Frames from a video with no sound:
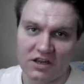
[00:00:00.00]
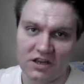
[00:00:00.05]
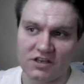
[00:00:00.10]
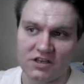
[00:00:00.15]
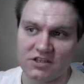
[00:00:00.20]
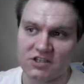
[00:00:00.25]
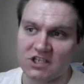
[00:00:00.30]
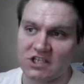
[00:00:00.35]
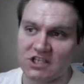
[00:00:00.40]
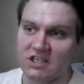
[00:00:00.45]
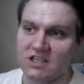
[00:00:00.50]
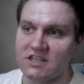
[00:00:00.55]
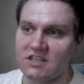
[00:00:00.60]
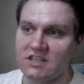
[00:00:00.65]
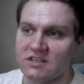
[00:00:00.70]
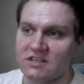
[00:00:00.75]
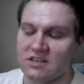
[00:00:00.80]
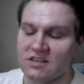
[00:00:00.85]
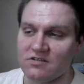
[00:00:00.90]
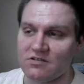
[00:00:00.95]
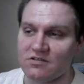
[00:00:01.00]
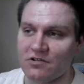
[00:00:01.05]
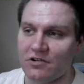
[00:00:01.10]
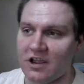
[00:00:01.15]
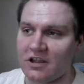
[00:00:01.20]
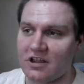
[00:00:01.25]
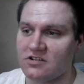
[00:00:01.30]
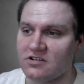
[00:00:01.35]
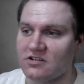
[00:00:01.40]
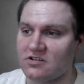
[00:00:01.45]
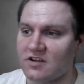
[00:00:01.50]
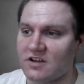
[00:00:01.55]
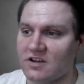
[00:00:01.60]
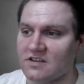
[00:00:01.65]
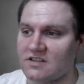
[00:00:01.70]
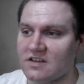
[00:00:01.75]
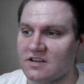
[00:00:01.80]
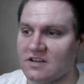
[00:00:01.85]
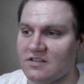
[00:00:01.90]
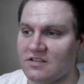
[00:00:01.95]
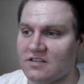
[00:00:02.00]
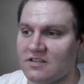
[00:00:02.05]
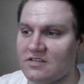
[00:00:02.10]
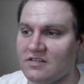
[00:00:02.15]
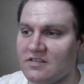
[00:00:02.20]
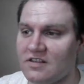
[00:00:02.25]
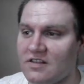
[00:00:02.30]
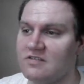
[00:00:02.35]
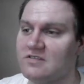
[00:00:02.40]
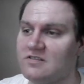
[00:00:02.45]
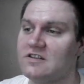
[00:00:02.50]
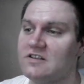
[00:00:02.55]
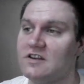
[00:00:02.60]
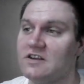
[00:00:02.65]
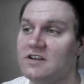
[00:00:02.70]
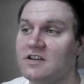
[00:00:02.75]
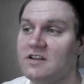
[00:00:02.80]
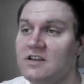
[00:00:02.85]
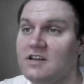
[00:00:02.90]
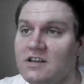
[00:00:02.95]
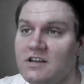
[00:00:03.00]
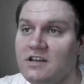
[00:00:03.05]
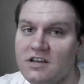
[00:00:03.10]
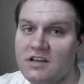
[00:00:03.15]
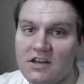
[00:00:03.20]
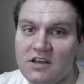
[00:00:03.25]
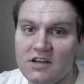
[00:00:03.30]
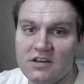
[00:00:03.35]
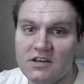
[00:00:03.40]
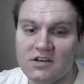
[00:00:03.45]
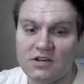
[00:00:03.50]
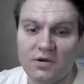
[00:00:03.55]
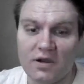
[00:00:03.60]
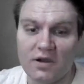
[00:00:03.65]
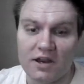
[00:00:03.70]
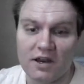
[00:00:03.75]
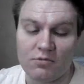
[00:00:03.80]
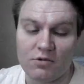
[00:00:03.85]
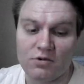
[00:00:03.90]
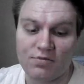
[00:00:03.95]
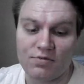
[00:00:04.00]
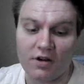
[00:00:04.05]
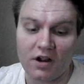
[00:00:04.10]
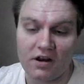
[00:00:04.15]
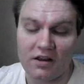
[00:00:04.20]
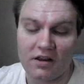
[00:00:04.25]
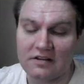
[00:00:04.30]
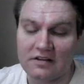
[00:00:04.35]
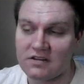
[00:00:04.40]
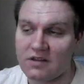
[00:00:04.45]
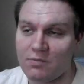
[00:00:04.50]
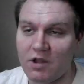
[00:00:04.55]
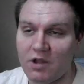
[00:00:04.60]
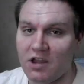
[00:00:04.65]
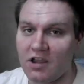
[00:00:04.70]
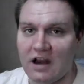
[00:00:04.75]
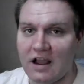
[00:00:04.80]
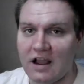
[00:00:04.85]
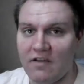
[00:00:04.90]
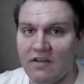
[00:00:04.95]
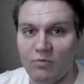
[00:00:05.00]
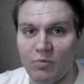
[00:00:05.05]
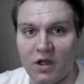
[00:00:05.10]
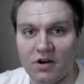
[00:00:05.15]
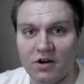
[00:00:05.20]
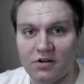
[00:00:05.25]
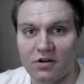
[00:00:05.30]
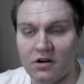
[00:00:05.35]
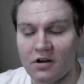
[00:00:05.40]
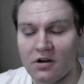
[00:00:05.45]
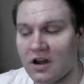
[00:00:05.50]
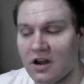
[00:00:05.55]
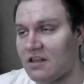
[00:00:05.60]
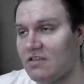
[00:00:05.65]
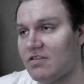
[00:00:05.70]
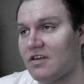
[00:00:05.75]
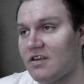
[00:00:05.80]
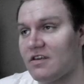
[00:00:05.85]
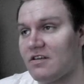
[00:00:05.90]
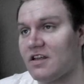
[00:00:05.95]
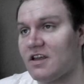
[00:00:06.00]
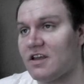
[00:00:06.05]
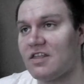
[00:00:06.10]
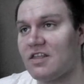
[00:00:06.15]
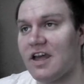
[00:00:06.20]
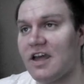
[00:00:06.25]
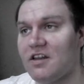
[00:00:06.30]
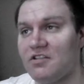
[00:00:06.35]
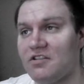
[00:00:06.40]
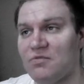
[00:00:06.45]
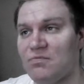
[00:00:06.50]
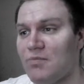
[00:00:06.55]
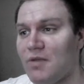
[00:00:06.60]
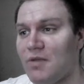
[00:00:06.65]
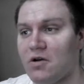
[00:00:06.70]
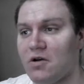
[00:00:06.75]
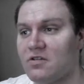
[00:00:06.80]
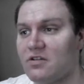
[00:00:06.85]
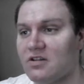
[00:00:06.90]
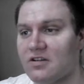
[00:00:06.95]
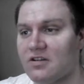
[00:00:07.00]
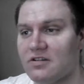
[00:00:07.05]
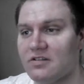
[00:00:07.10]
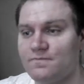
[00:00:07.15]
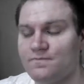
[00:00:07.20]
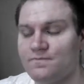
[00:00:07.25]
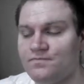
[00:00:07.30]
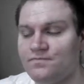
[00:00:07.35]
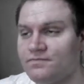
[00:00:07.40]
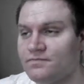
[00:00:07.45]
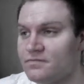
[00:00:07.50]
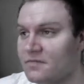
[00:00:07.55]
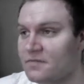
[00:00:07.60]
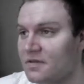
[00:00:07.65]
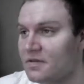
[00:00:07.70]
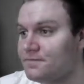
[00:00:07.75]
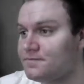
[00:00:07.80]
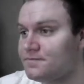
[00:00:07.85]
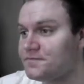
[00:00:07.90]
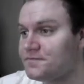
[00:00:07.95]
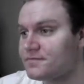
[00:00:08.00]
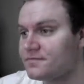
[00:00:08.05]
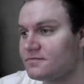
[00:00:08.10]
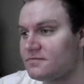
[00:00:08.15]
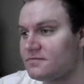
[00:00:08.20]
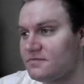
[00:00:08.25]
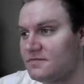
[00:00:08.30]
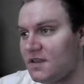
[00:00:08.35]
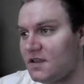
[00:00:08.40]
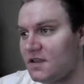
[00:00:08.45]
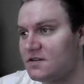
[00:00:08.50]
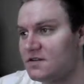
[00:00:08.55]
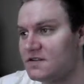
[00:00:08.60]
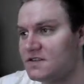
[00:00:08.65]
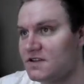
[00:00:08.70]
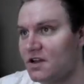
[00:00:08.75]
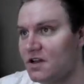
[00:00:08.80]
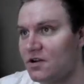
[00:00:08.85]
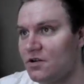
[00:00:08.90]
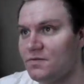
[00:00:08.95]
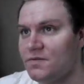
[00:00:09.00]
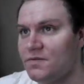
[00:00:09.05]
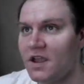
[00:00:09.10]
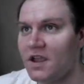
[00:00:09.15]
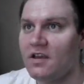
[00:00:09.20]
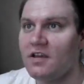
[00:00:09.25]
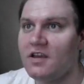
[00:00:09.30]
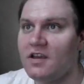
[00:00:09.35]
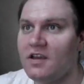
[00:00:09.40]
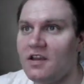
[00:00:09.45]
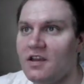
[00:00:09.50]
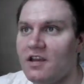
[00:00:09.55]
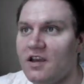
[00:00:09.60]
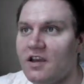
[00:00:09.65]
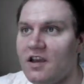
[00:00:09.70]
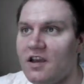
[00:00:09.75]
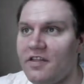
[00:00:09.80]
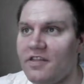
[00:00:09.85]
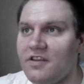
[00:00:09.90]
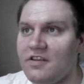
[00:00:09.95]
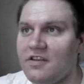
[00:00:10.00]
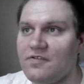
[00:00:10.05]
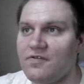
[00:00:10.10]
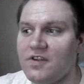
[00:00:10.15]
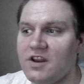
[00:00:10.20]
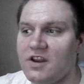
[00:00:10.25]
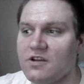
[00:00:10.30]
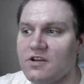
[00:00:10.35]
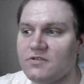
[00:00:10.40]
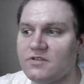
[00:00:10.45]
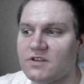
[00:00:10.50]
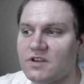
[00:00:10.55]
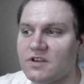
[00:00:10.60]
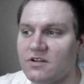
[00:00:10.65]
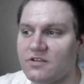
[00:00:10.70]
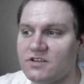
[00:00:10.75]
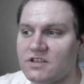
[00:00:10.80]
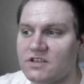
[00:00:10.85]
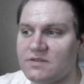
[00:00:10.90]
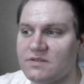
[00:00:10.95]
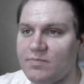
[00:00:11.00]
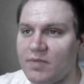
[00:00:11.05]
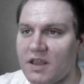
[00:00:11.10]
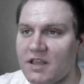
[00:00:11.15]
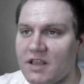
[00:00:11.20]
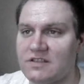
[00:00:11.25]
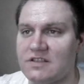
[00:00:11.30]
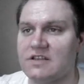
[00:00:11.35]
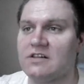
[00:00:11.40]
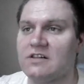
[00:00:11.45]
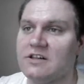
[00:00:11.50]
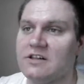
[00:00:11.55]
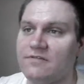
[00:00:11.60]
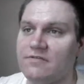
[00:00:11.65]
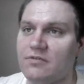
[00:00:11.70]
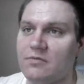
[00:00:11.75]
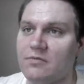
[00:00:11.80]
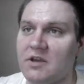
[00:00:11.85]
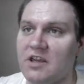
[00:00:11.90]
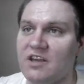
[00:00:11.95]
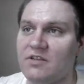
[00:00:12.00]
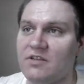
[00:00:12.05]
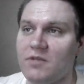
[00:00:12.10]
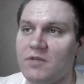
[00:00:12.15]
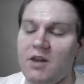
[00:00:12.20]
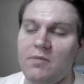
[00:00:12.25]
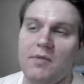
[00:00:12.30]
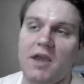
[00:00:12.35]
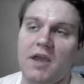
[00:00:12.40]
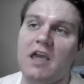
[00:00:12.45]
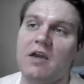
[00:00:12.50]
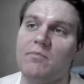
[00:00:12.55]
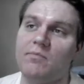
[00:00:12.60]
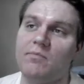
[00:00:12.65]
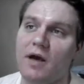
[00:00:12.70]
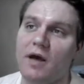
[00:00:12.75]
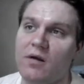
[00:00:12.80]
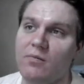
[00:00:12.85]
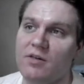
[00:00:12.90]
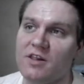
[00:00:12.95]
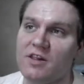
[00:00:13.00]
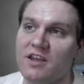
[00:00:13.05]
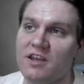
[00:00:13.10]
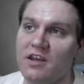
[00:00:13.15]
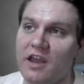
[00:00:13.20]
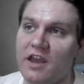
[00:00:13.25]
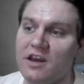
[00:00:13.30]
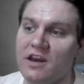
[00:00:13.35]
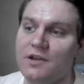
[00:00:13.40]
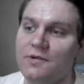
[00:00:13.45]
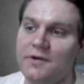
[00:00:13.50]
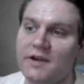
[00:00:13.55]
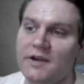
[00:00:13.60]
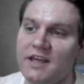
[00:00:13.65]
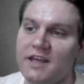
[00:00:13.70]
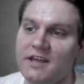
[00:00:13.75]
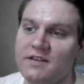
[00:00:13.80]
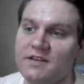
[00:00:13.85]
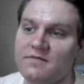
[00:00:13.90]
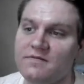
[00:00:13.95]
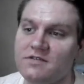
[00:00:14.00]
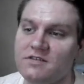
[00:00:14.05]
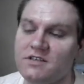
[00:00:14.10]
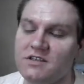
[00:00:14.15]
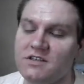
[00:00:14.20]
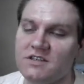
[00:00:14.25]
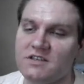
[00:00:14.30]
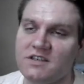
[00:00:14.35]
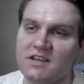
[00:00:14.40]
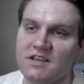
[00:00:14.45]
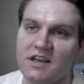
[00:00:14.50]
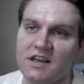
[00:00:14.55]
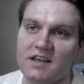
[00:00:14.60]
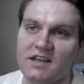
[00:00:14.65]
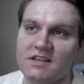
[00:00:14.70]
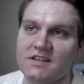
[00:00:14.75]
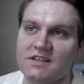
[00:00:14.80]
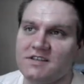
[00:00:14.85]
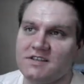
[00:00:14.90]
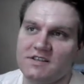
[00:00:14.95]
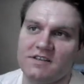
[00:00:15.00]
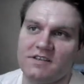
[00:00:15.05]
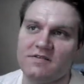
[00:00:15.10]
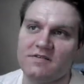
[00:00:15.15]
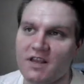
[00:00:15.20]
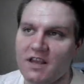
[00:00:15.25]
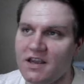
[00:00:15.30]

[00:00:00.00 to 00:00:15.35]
eat cheese and ranch dressing. That's two animal products. I'm not gonna have butter or anything like that, or milk or. So, these videos are just basically for me. I'm gonna make them public anyway, just 'cause